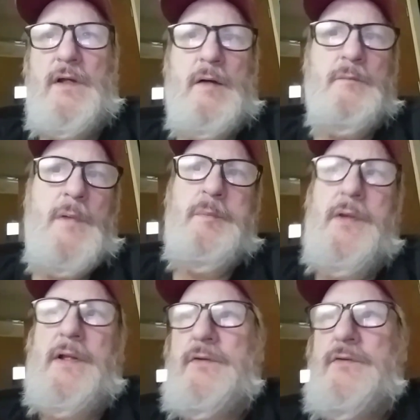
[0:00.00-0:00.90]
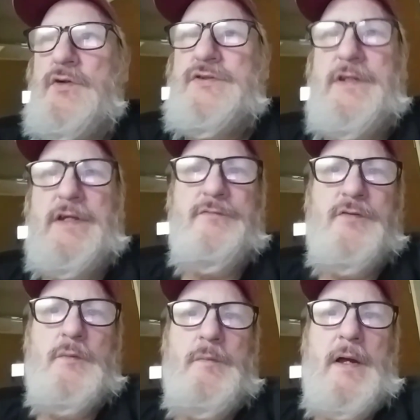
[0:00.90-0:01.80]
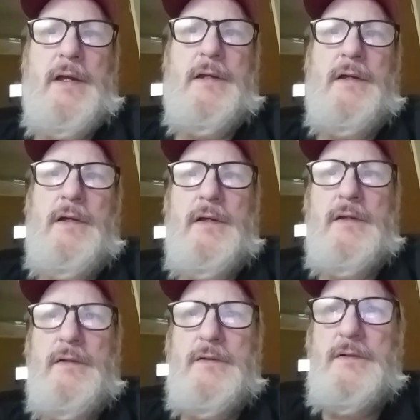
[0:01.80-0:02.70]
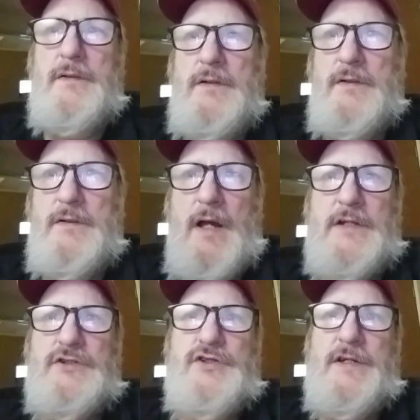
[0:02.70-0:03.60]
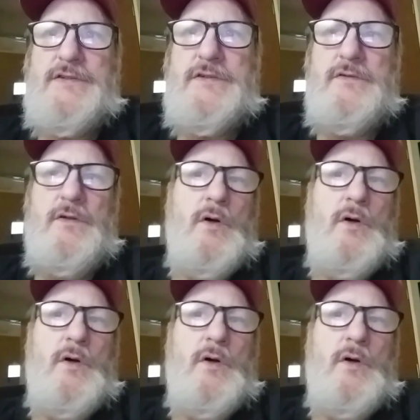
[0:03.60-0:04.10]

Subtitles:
I plan on using it for my ice chest.